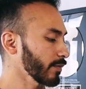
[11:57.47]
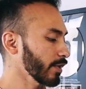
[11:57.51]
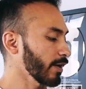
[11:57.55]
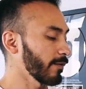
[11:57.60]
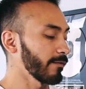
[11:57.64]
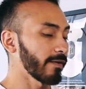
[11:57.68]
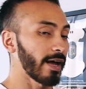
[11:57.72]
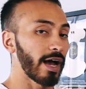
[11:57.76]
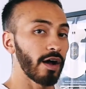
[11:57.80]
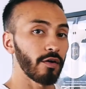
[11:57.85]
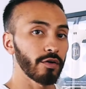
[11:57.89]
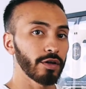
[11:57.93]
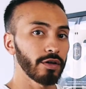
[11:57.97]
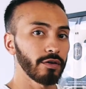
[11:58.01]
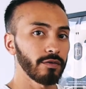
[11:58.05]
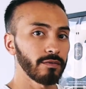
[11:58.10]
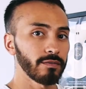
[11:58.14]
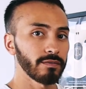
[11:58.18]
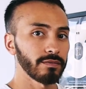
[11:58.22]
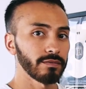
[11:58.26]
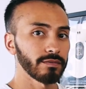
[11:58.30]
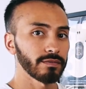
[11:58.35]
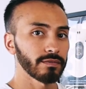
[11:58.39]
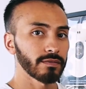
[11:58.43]
value
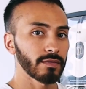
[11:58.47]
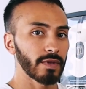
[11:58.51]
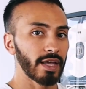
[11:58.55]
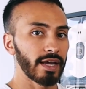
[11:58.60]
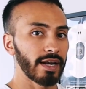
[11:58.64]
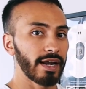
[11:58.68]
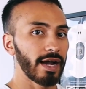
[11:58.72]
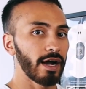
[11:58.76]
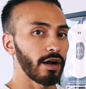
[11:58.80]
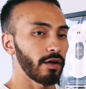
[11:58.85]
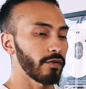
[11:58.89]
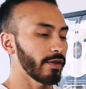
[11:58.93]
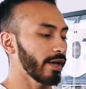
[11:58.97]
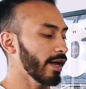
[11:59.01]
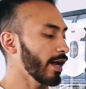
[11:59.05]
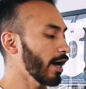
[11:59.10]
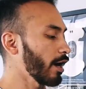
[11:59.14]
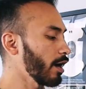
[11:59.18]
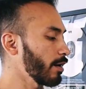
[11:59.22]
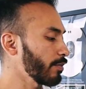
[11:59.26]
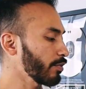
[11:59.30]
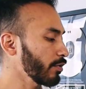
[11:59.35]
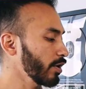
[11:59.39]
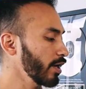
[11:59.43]
and how they
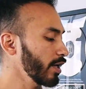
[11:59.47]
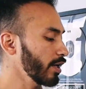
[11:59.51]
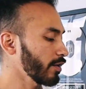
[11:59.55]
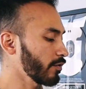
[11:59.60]
operate.